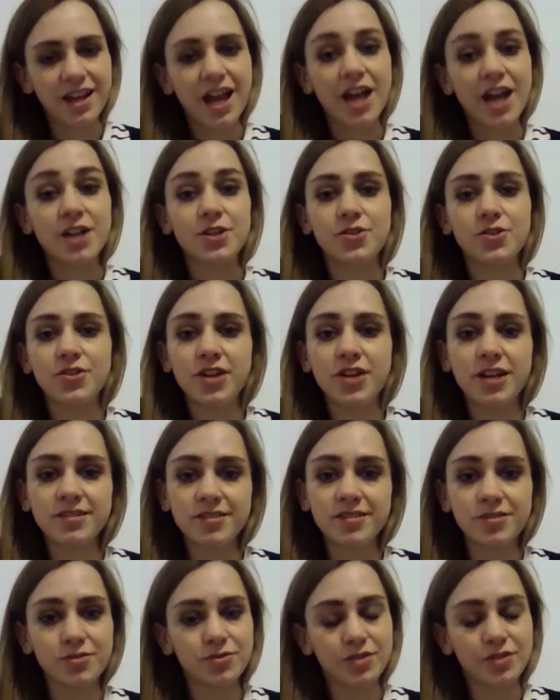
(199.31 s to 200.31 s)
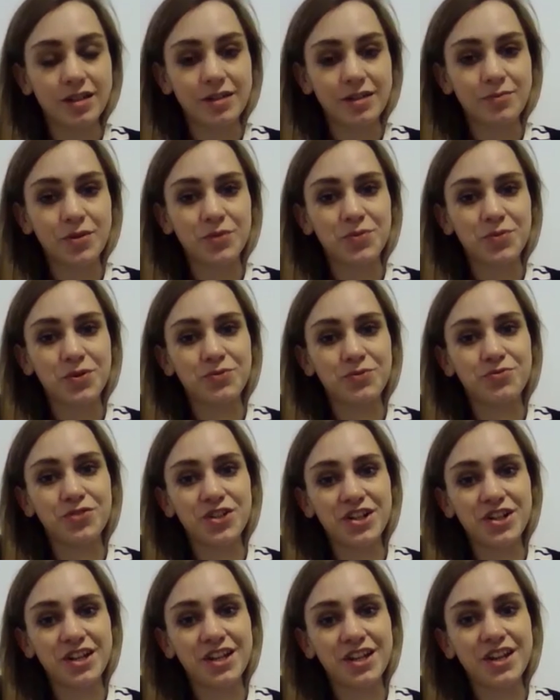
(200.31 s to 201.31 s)
I know that as a student it might be
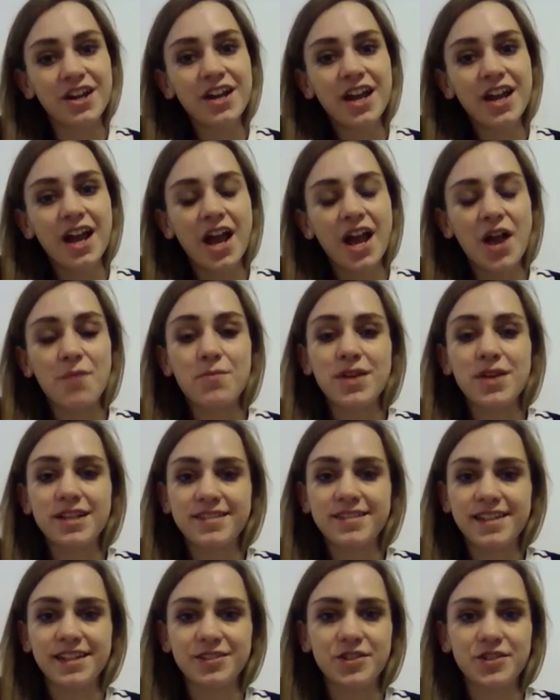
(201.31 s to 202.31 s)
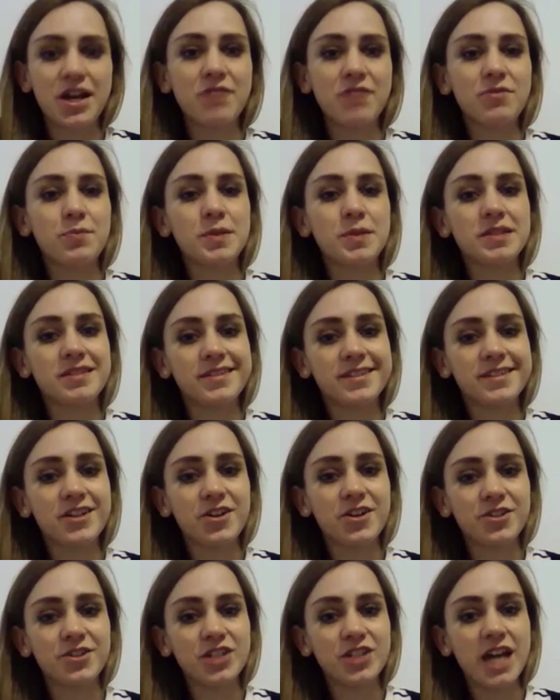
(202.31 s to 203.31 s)
really amazing to have a business
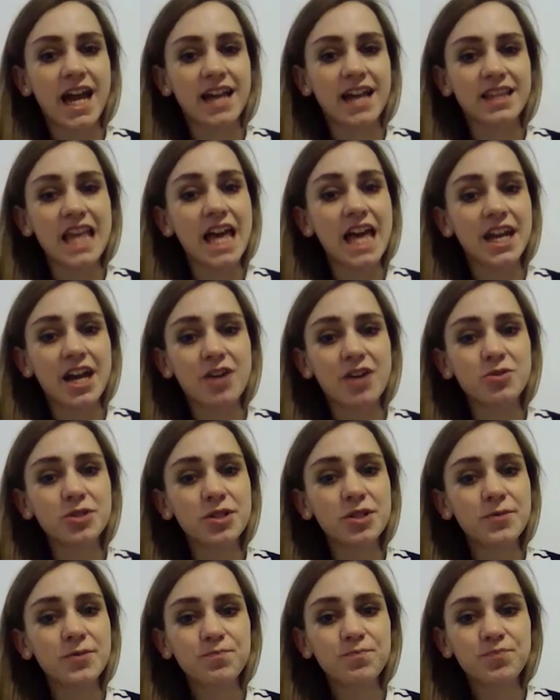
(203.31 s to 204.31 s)
card to hand that out,